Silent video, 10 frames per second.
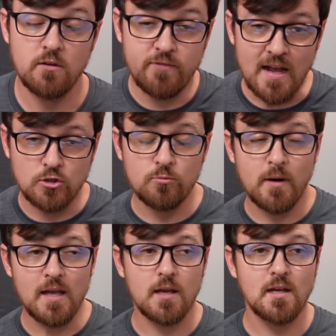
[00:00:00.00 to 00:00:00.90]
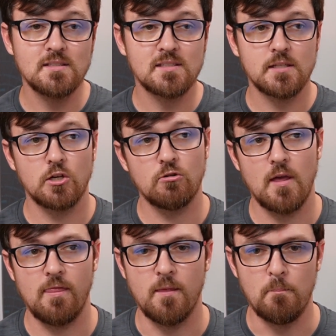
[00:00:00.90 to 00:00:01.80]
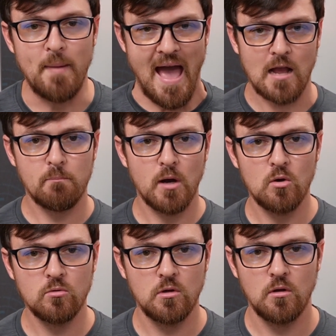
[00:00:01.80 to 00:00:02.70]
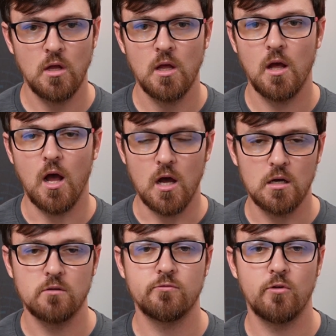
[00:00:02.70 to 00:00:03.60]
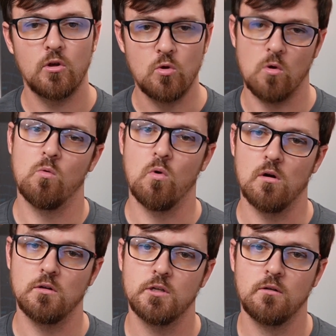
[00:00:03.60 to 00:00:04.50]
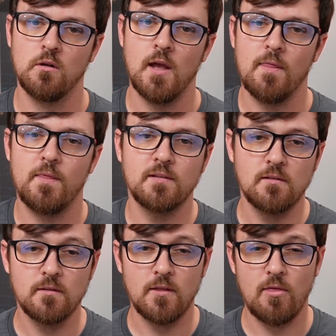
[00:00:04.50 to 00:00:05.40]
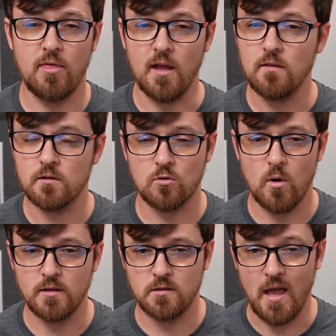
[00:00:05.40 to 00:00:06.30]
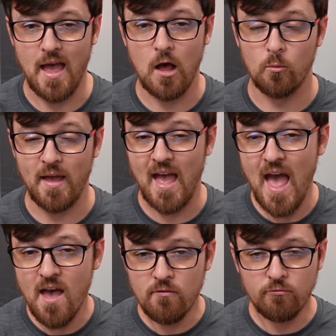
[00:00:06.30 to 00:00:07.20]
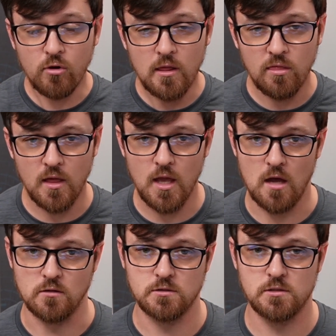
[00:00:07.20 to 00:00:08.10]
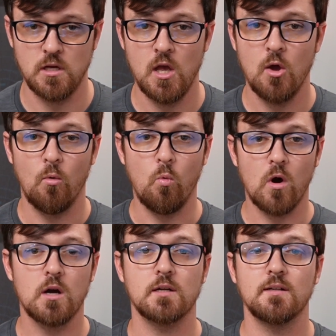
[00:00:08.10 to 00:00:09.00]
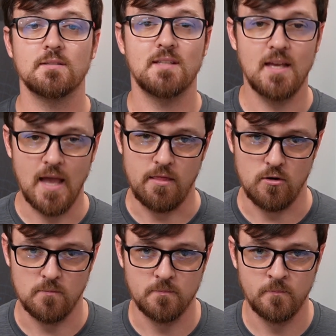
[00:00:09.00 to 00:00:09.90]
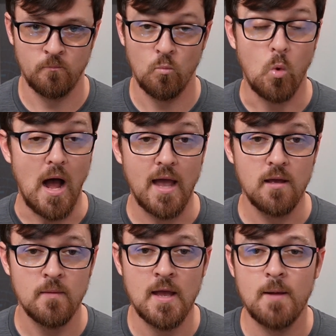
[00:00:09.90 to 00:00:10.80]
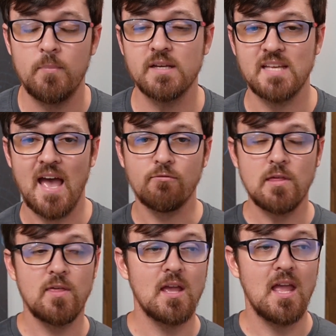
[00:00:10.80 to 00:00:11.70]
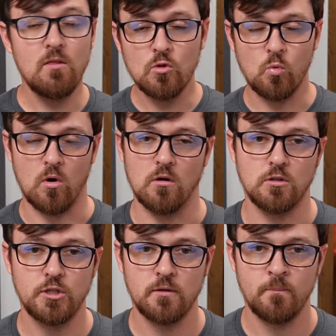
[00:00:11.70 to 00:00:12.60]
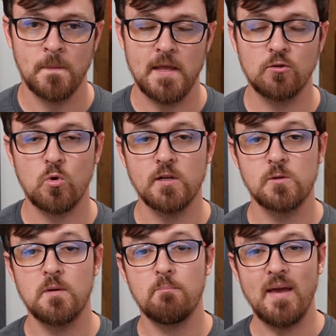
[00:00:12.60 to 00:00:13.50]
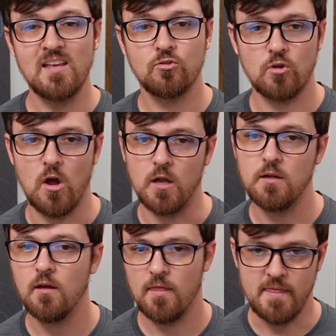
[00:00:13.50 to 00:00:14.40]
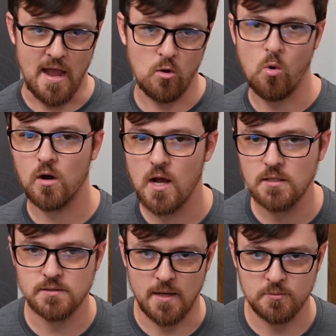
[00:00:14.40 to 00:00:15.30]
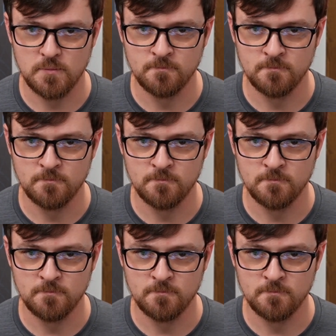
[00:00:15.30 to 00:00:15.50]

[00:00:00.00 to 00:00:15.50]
fact, you might consider it the backbone of your world. This is the thing that's going to help everything else work together. Why? Because everything in the world is going to be based on that core concept.